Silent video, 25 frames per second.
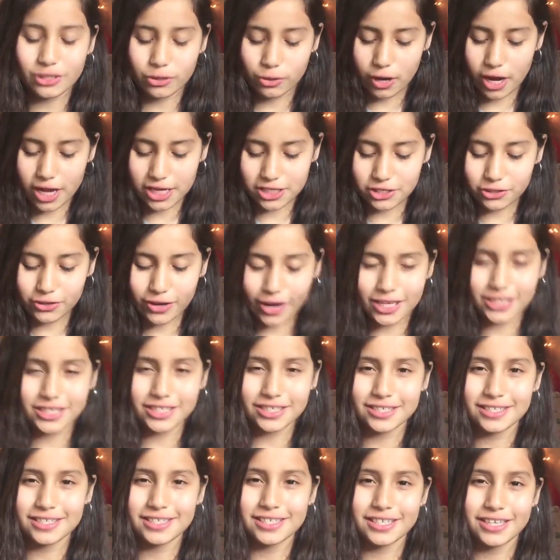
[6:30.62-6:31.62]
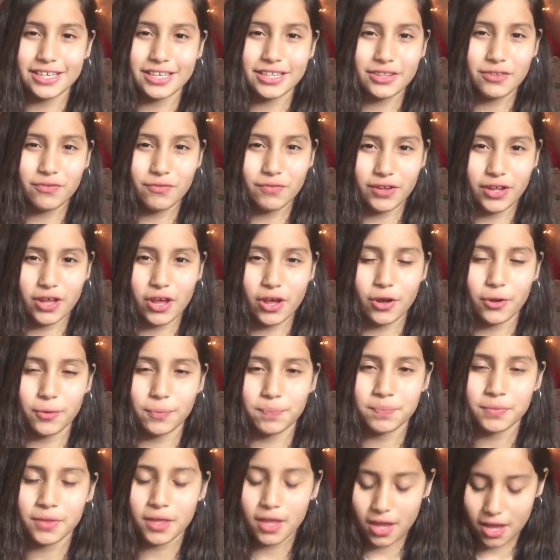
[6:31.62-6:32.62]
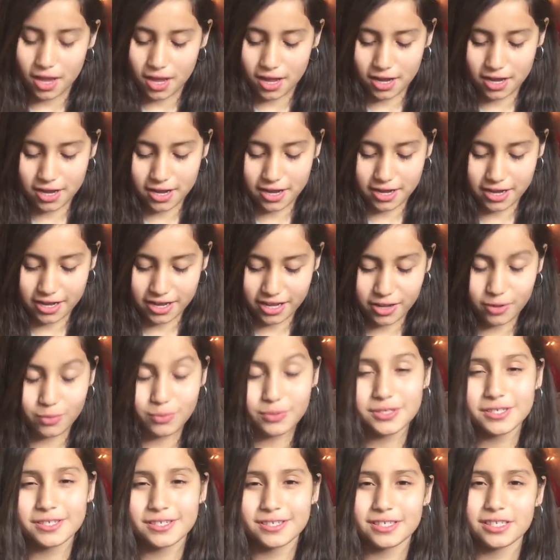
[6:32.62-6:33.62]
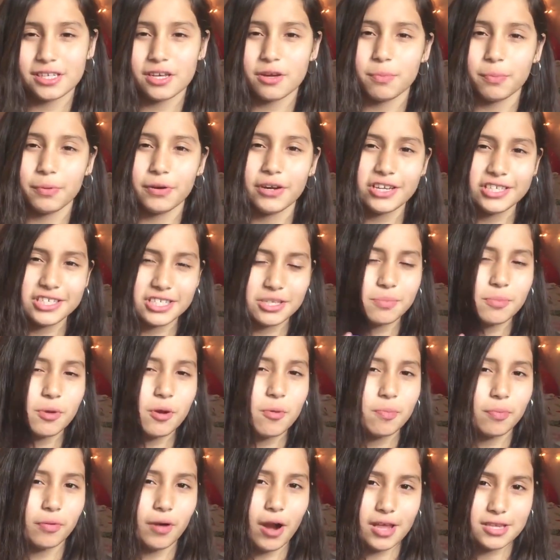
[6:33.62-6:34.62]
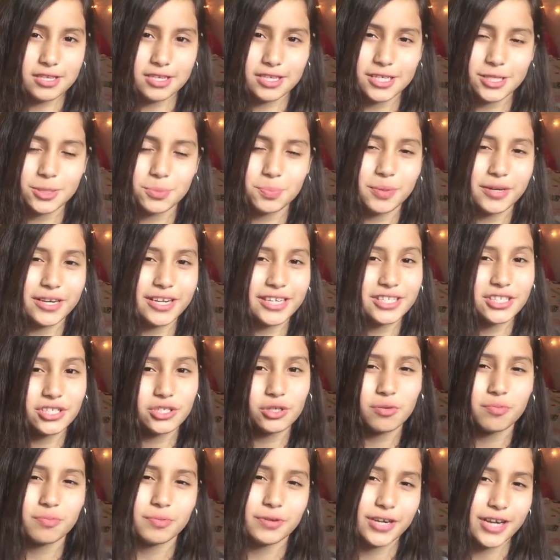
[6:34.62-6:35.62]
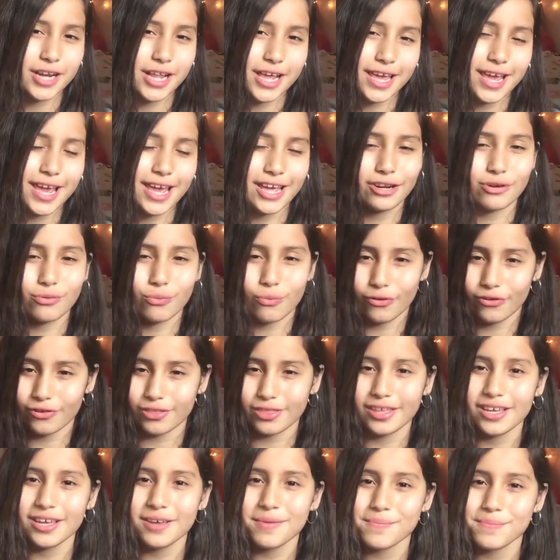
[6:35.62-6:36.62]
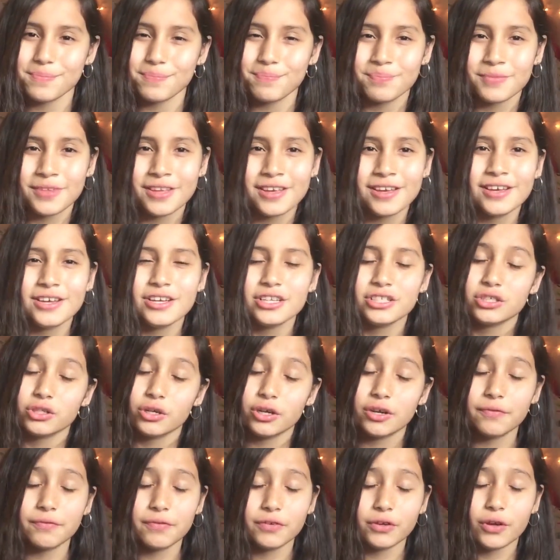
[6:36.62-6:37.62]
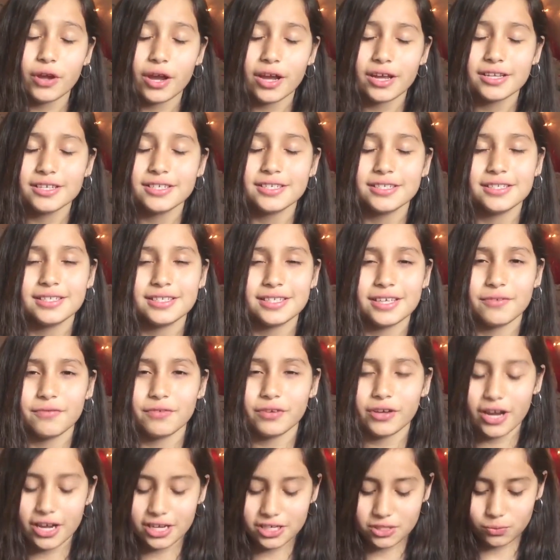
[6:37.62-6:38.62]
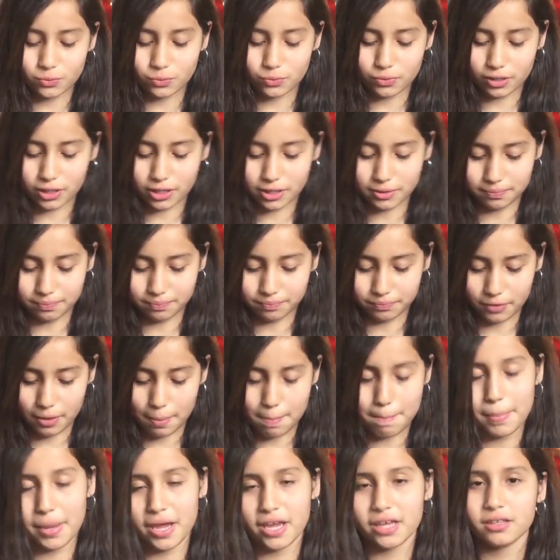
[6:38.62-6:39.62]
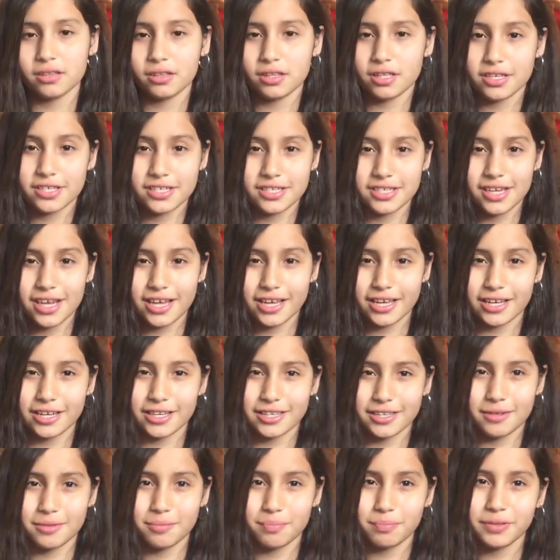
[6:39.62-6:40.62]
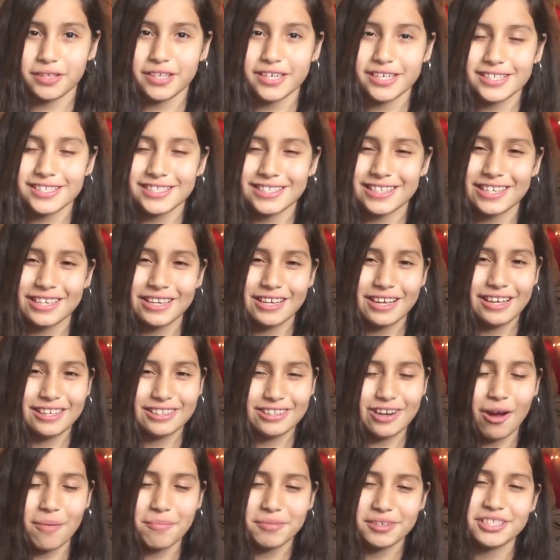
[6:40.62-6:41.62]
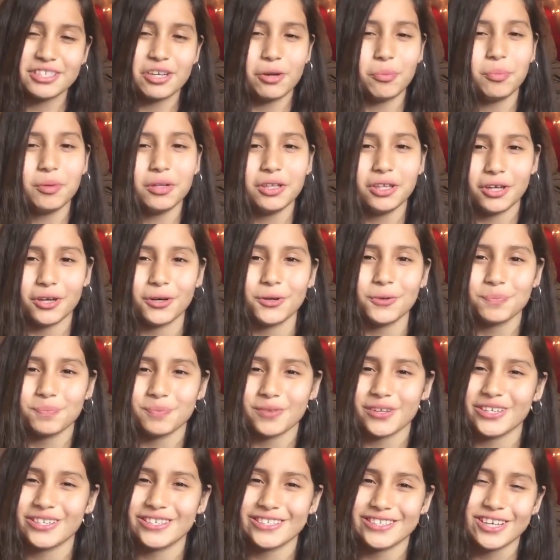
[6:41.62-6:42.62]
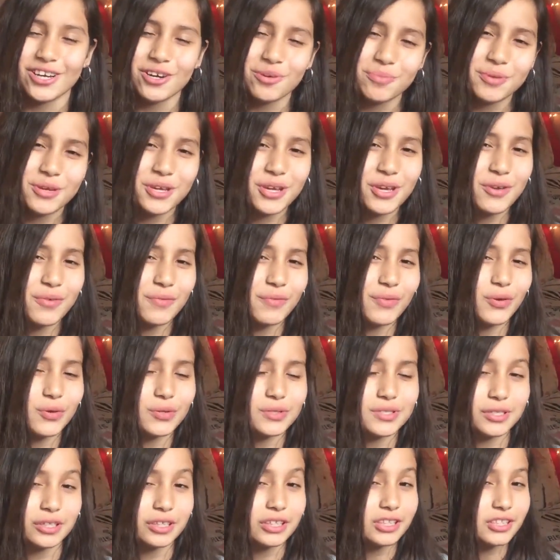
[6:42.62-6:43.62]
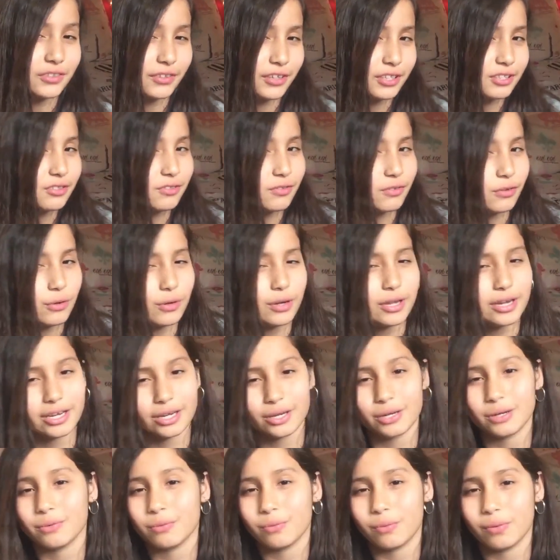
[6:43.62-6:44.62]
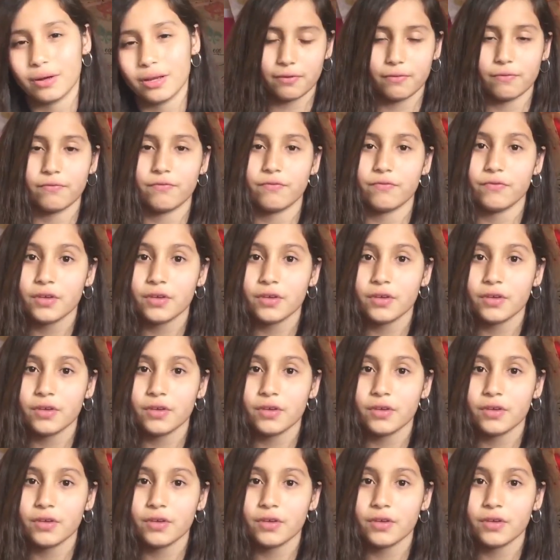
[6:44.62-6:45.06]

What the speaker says: So as you guys can see in the video, it was a pretty simple process, but it's still pretty and worth it. So if you guys make this, please comment down below and tell me if it was successful and if